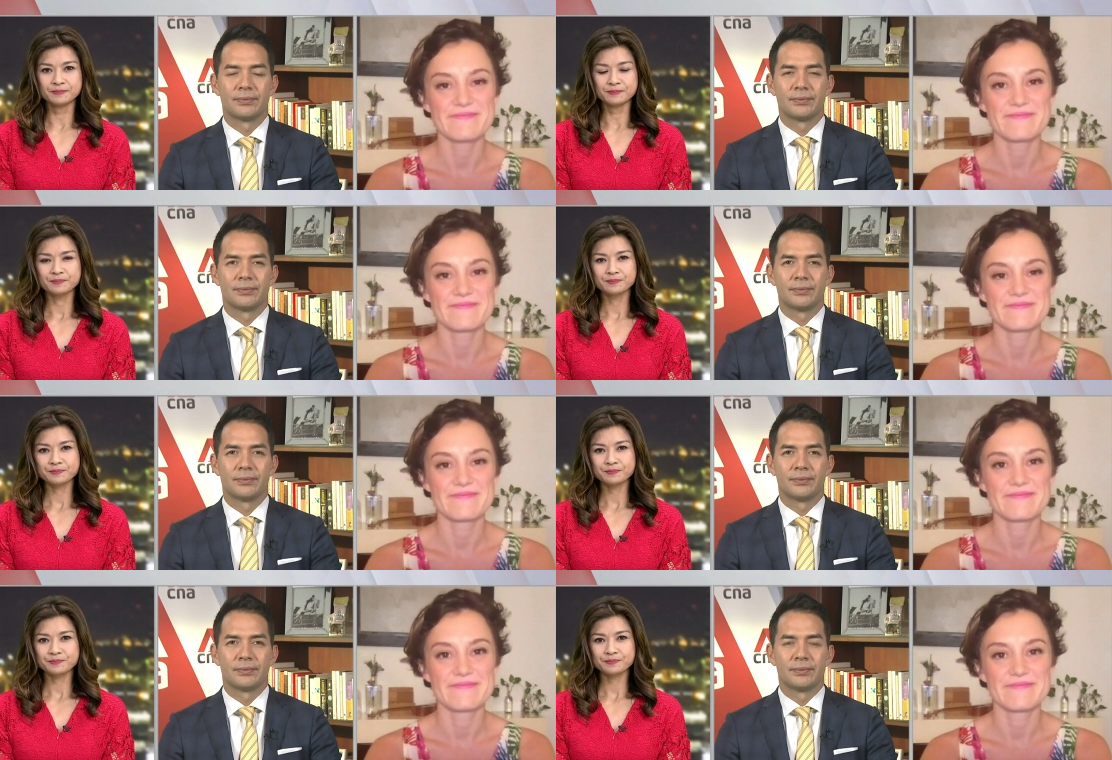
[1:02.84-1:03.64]

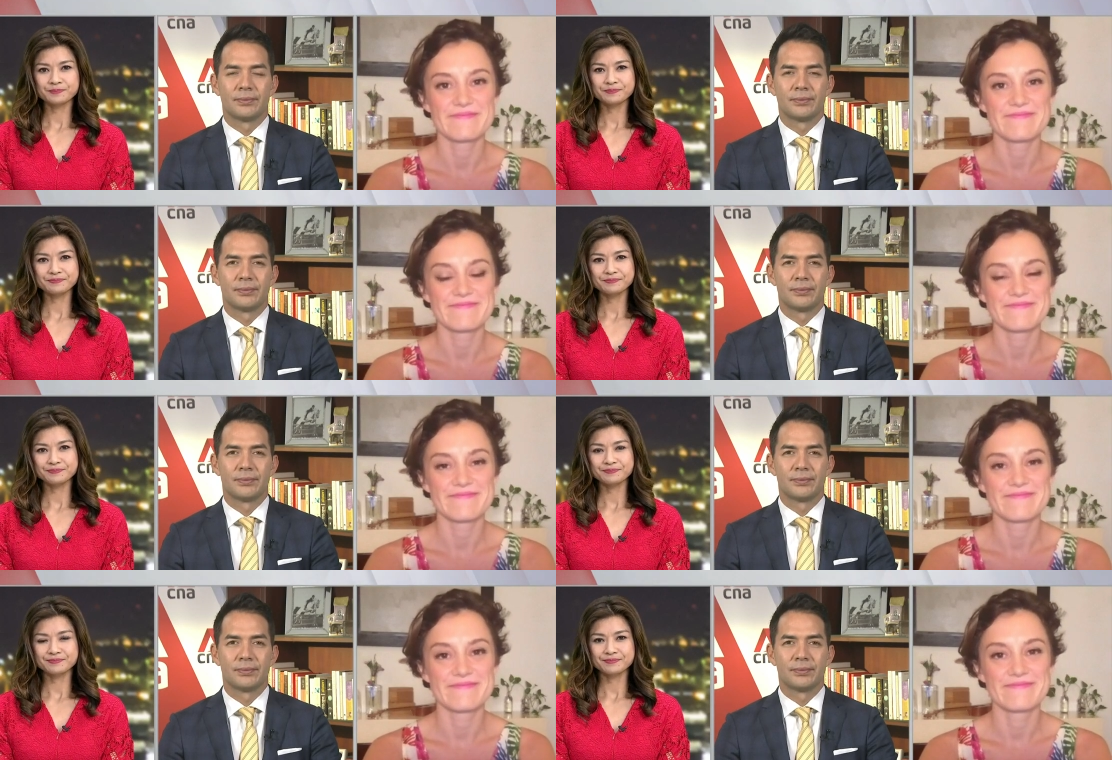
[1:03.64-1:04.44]

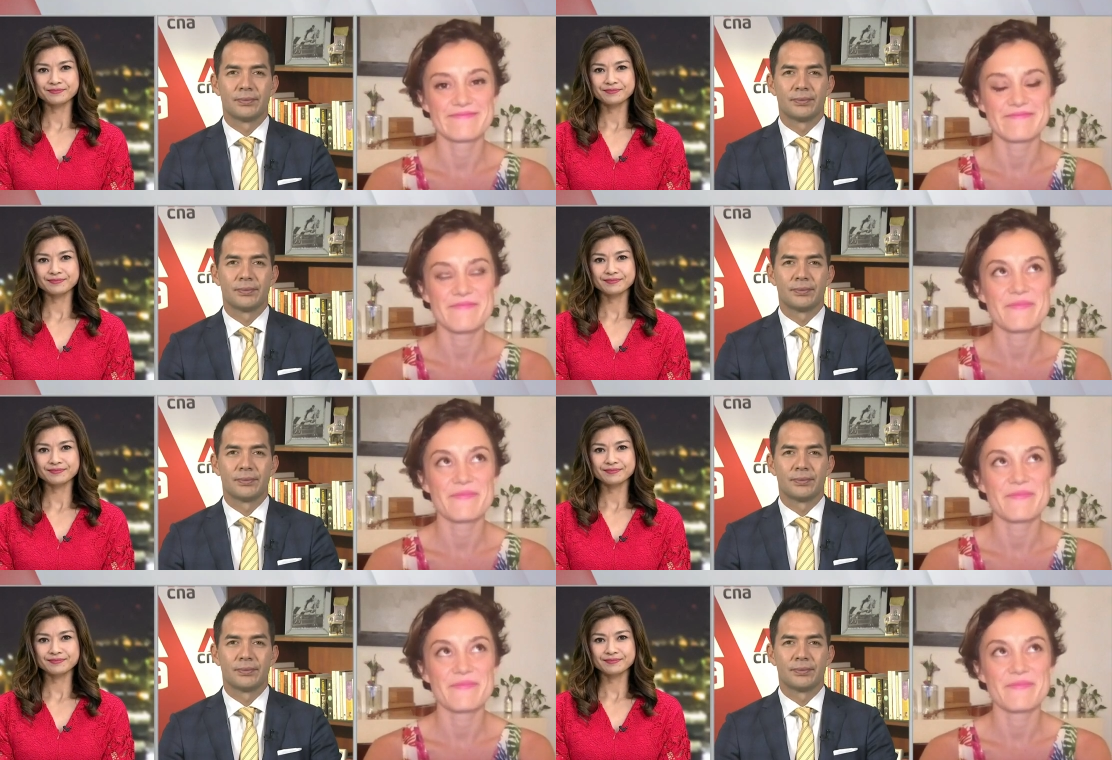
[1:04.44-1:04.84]
[no speech]